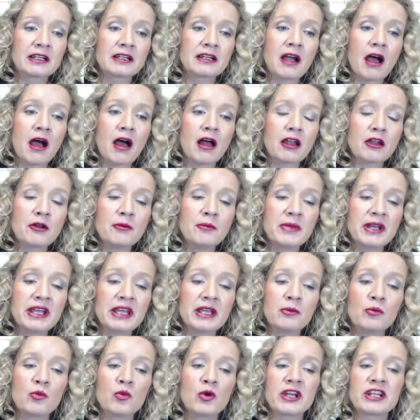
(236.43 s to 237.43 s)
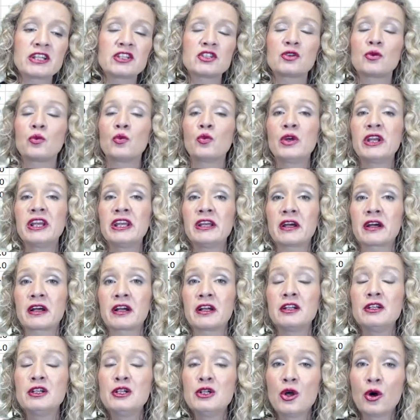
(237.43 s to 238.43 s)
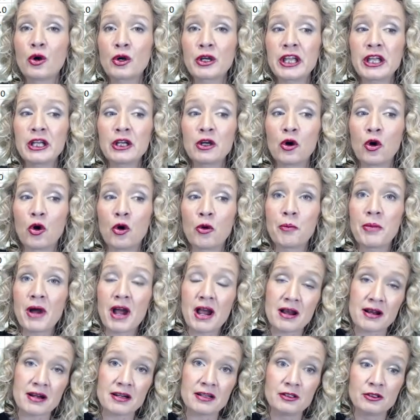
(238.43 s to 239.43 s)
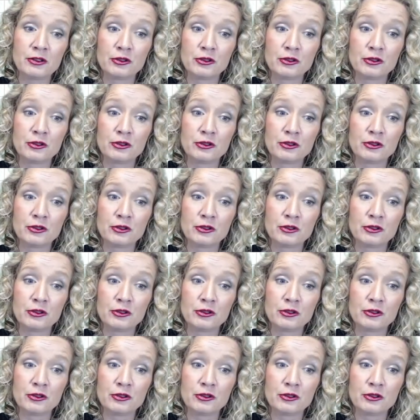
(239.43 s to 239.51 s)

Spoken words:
column in which we are looking up our